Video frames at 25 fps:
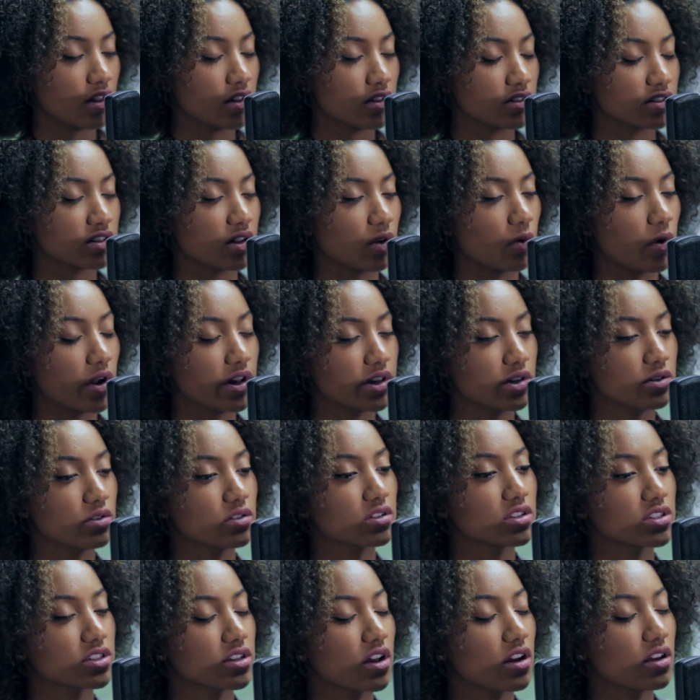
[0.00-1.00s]
So when your
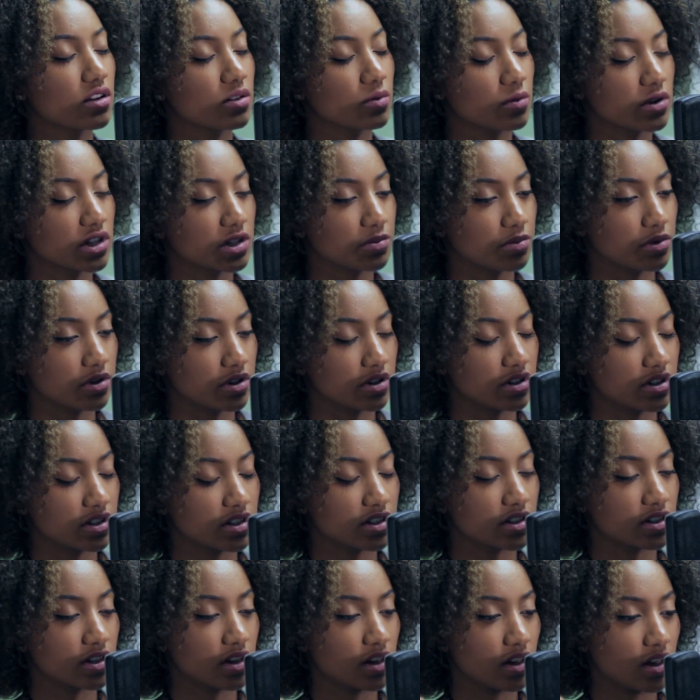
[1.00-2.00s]
son
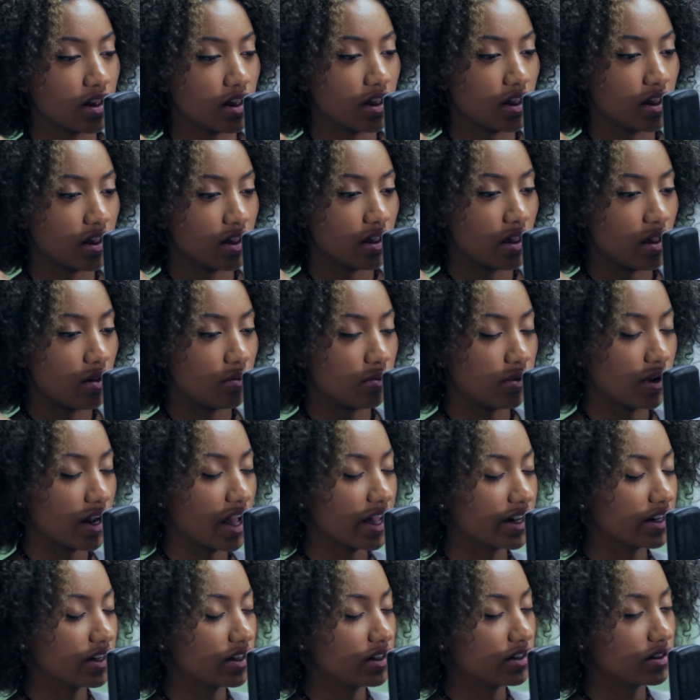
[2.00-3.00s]
whispers
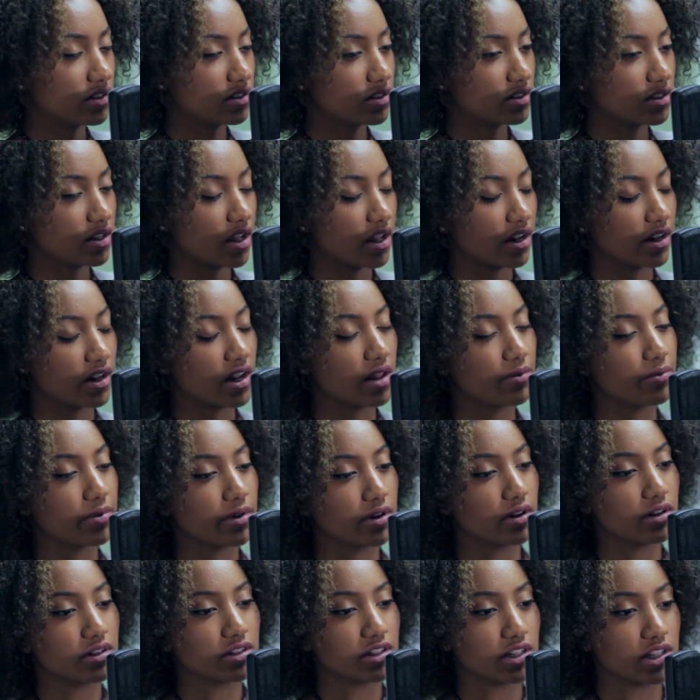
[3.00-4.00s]
planets and
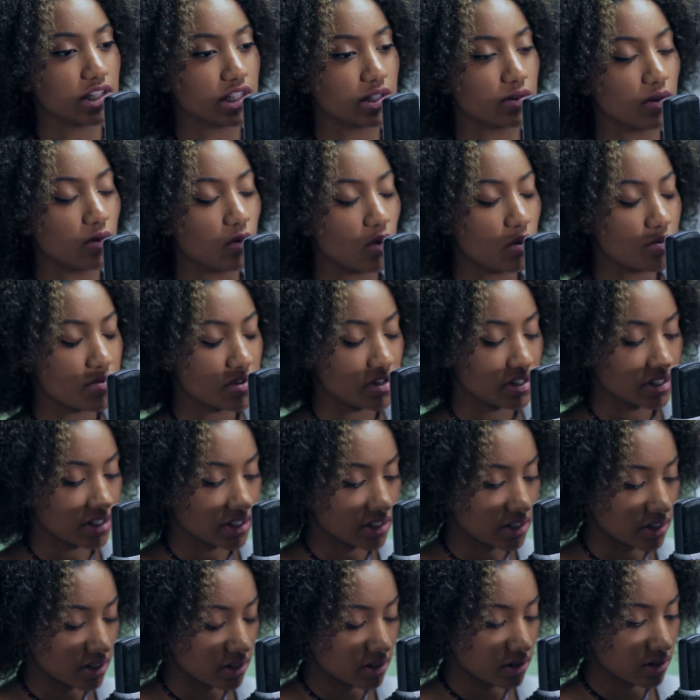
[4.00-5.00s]
nebulas into a woman's
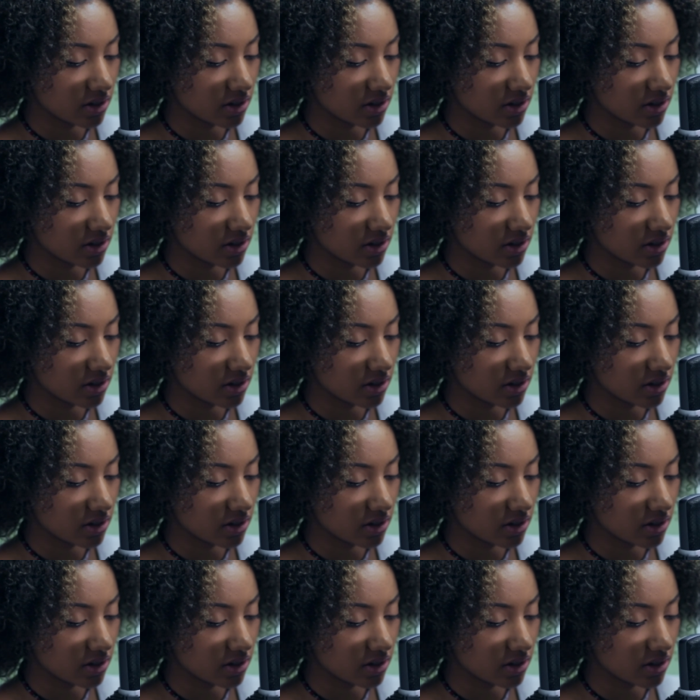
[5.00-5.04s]
ear.